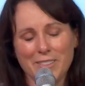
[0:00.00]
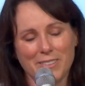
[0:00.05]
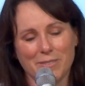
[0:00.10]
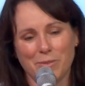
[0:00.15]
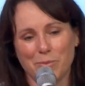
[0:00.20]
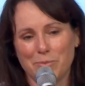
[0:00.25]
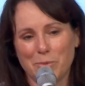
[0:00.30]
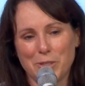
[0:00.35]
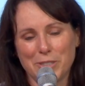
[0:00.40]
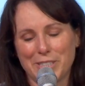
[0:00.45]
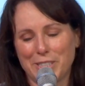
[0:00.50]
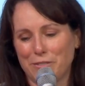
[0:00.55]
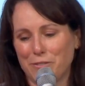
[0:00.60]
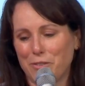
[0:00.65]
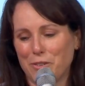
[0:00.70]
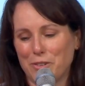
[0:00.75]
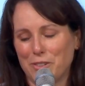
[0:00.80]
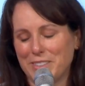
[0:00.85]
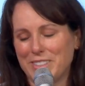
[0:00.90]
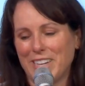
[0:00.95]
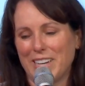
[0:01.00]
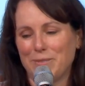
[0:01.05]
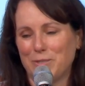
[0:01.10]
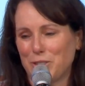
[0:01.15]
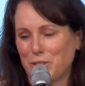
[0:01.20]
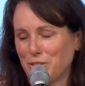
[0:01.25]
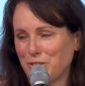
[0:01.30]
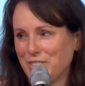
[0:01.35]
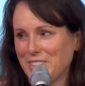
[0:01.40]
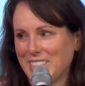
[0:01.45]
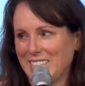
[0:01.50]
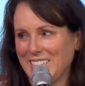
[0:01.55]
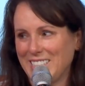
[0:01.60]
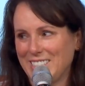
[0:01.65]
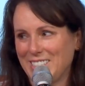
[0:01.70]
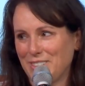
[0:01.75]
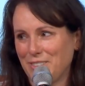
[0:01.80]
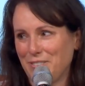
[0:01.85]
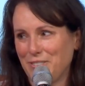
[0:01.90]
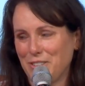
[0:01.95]
multifold. I'm sure we'll
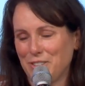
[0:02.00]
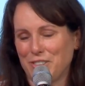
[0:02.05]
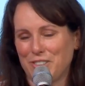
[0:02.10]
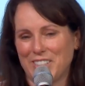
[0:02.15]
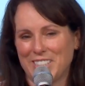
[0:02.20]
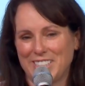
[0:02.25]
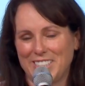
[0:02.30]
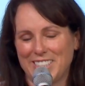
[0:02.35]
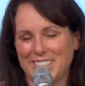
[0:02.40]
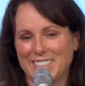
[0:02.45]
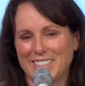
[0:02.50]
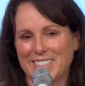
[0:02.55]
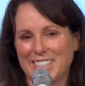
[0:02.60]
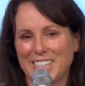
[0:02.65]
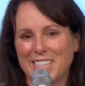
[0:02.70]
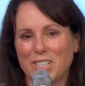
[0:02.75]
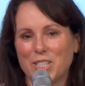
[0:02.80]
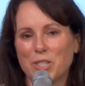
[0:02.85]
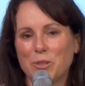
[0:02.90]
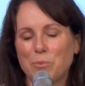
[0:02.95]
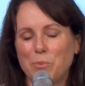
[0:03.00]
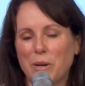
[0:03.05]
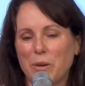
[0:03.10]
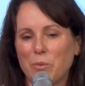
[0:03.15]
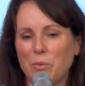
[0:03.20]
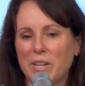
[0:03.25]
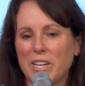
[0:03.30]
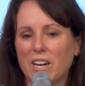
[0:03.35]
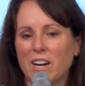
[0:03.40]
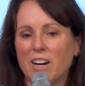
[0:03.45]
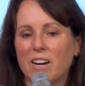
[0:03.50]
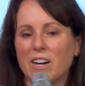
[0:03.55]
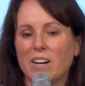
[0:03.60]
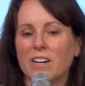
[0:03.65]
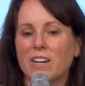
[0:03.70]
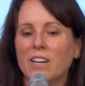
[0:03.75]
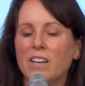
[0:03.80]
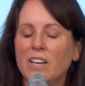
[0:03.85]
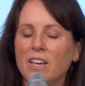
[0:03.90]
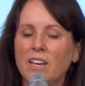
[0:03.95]
get to a few questions later, but we
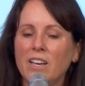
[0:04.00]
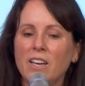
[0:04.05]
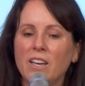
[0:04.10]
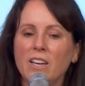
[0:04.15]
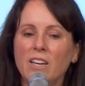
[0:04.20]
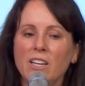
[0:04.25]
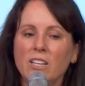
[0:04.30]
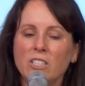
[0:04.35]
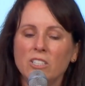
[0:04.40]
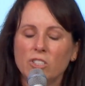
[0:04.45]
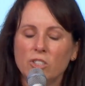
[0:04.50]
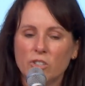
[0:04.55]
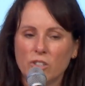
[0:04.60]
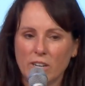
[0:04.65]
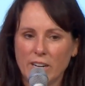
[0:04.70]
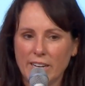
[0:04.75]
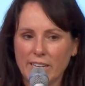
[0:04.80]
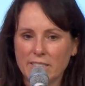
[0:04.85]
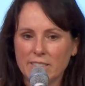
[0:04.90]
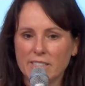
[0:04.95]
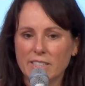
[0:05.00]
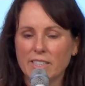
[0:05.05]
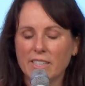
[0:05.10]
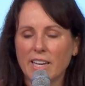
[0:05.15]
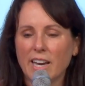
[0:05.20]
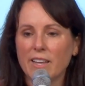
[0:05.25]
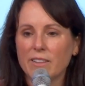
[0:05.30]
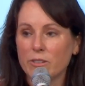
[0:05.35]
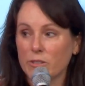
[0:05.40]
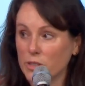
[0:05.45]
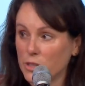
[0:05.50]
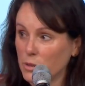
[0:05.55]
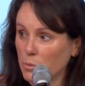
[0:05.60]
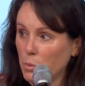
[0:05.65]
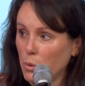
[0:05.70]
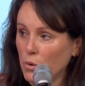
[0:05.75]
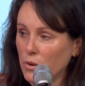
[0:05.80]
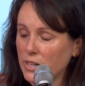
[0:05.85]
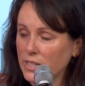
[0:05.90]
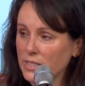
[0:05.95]
are trying to gather
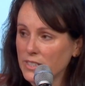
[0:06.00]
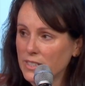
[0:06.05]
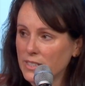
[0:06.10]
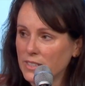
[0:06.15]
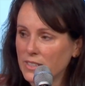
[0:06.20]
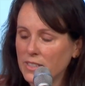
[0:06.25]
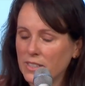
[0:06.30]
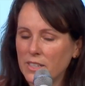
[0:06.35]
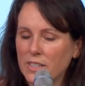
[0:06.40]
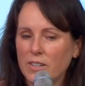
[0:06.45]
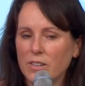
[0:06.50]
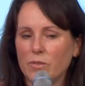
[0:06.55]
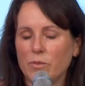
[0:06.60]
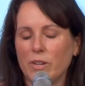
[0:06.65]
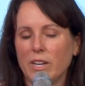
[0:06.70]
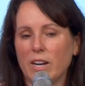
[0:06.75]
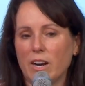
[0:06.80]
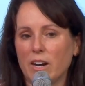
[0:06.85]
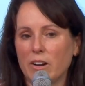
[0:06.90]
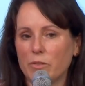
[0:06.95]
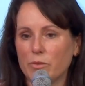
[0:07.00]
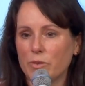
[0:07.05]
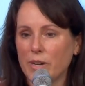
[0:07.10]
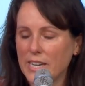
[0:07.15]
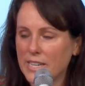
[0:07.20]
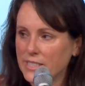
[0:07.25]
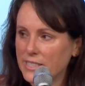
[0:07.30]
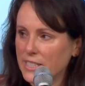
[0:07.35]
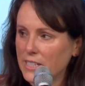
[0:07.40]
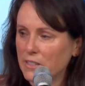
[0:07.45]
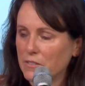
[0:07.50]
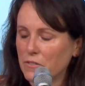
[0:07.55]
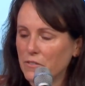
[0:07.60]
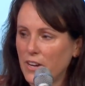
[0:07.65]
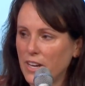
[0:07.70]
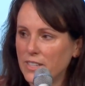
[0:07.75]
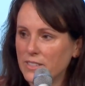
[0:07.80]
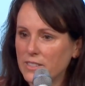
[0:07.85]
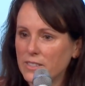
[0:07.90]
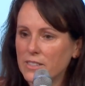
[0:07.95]
support. We are raising
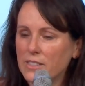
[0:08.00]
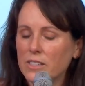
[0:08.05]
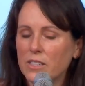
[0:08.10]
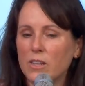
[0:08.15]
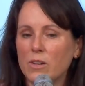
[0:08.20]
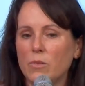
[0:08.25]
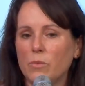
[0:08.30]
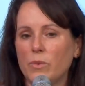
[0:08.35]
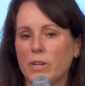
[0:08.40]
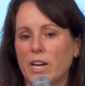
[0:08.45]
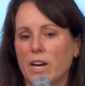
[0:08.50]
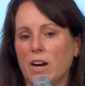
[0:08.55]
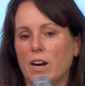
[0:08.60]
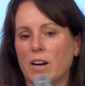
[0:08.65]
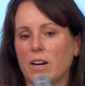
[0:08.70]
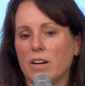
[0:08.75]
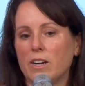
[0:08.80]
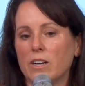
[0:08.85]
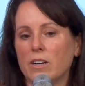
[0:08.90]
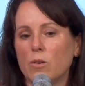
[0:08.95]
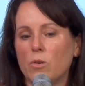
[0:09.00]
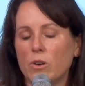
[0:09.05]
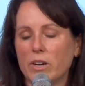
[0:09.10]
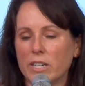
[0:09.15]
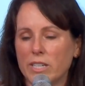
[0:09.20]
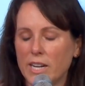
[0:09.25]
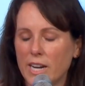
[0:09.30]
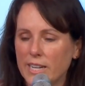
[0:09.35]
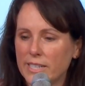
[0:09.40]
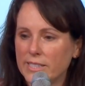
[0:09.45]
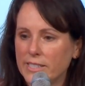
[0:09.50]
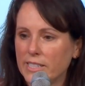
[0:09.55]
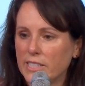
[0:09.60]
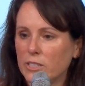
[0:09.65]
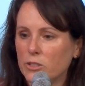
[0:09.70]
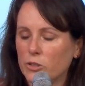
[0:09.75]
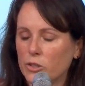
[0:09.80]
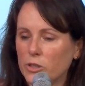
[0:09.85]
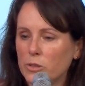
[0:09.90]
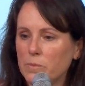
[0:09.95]
funds. We are
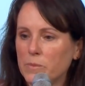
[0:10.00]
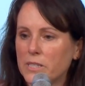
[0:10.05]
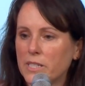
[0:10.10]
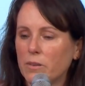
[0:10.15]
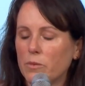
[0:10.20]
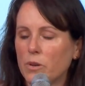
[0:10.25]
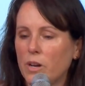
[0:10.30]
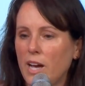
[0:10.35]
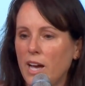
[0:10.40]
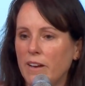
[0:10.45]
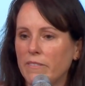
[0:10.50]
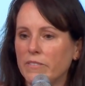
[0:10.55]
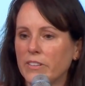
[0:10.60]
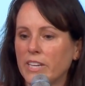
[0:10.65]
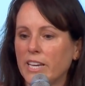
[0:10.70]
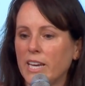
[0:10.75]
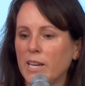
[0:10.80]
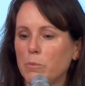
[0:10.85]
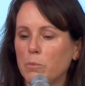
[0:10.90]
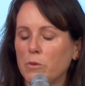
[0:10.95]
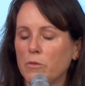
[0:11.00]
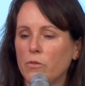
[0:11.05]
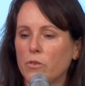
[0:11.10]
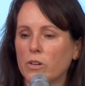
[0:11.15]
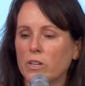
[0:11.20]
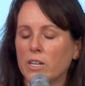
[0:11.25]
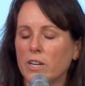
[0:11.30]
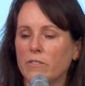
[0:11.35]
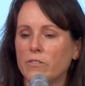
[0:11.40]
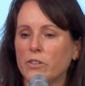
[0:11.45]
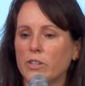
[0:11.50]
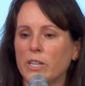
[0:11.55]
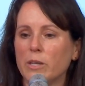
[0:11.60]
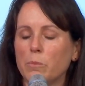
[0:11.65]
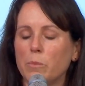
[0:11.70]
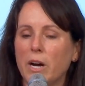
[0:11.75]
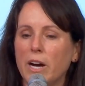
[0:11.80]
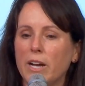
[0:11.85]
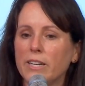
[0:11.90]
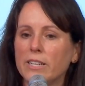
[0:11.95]
organizing groups that will advocate before governing
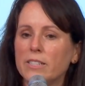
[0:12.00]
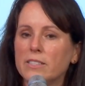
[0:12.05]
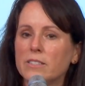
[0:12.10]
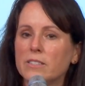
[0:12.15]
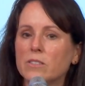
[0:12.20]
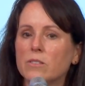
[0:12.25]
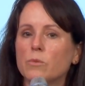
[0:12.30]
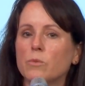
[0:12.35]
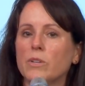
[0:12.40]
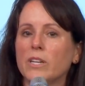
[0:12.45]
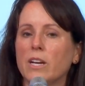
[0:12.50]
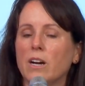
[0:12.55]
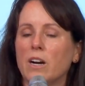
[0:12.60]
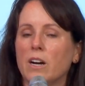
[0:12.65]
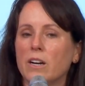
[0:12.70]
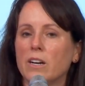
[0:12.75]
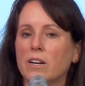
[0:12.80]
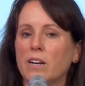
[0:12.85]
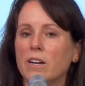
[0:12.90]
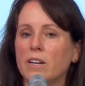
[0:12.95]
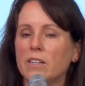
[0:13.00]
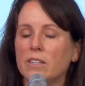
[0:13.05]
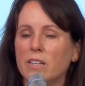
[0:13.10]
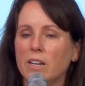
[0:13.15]
bodies. We are